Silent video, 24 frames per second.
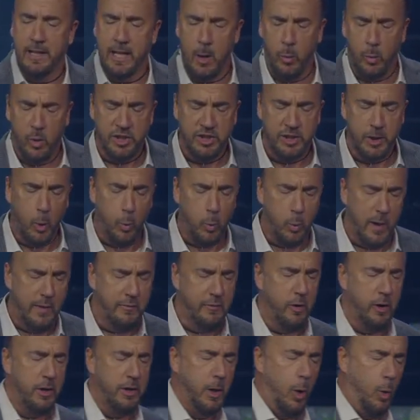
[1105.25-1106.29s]
and there was no
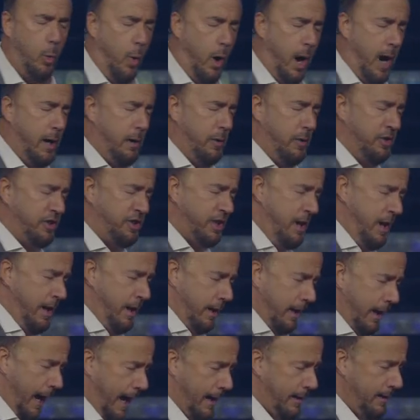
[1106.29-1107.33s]
river, no waters
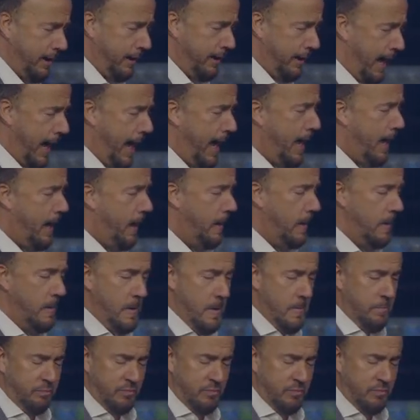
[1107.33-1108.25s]
like the Nile.